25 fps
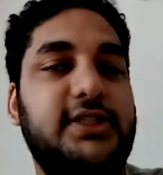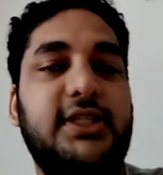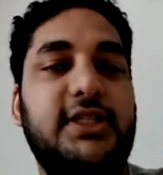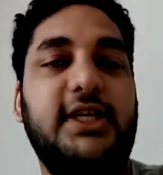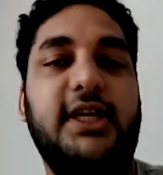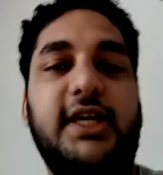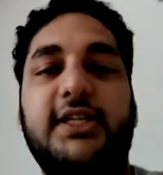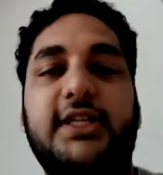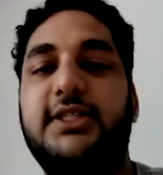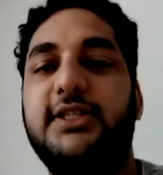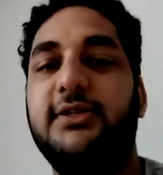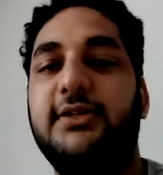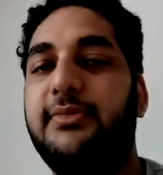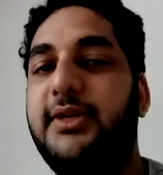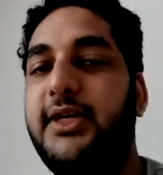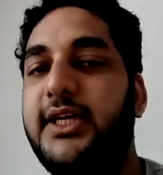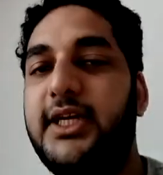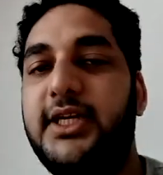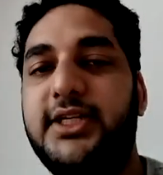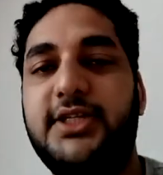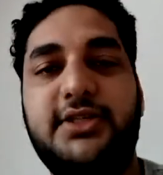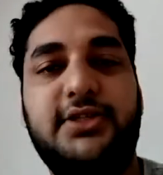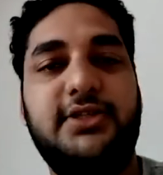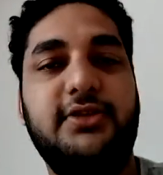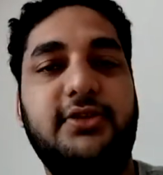and some
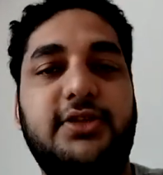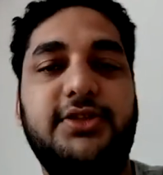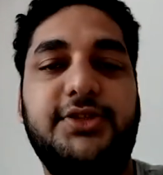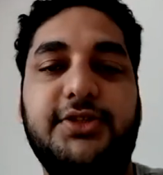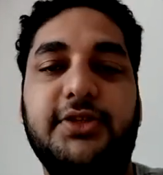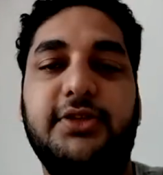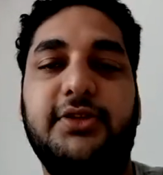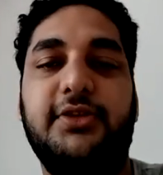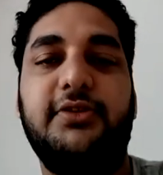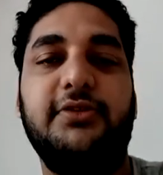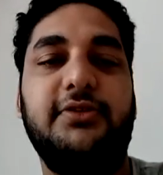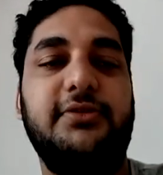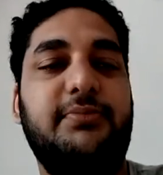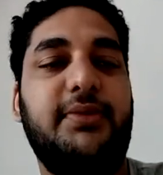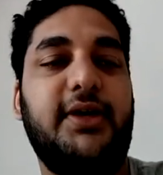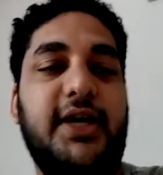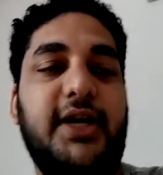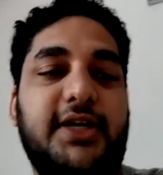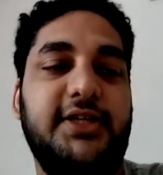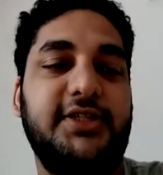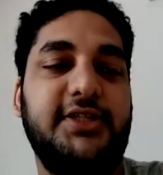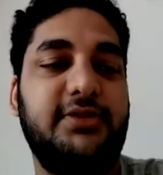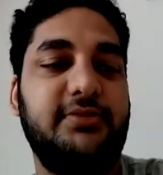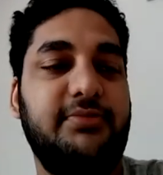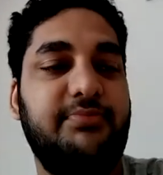guests also to
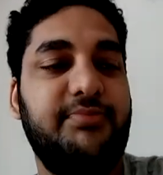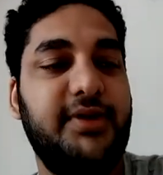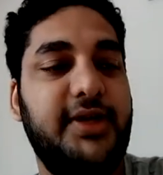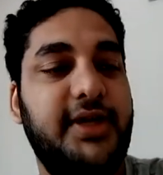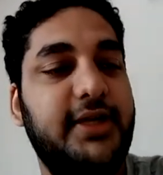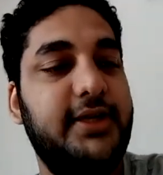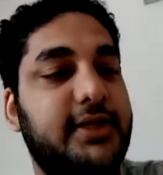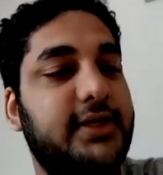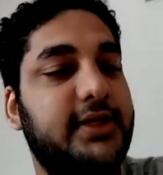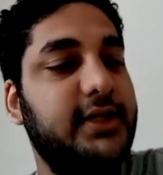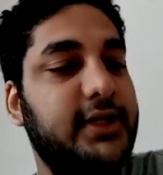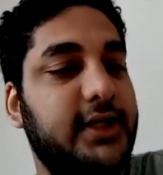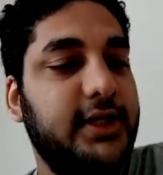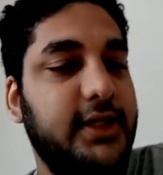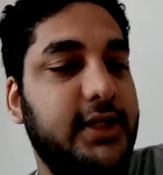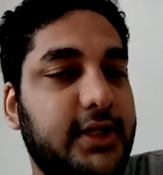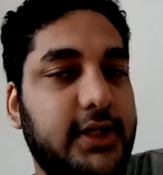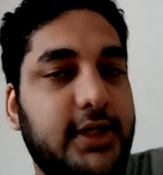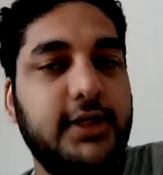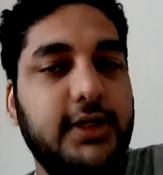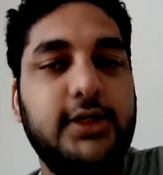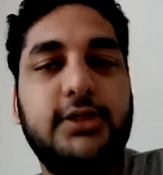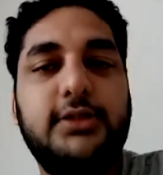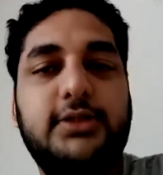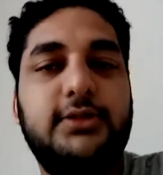participate.
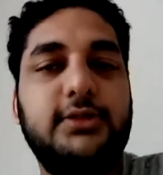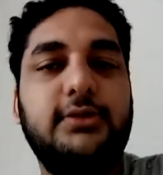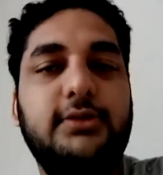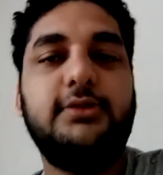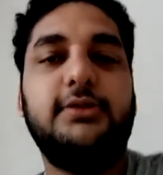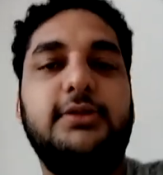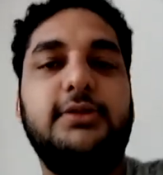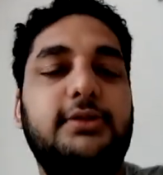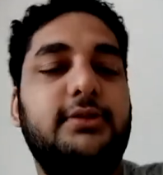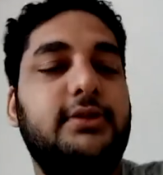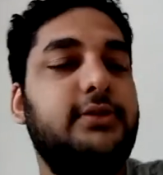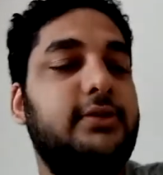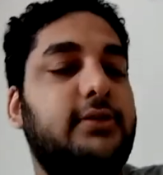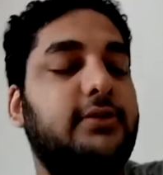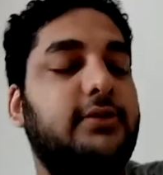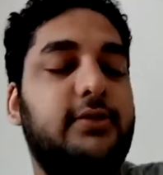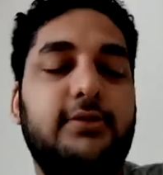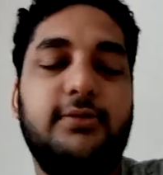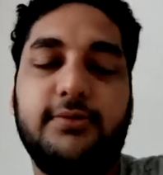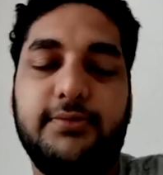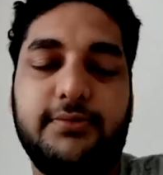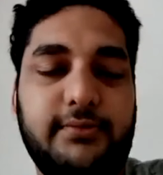So no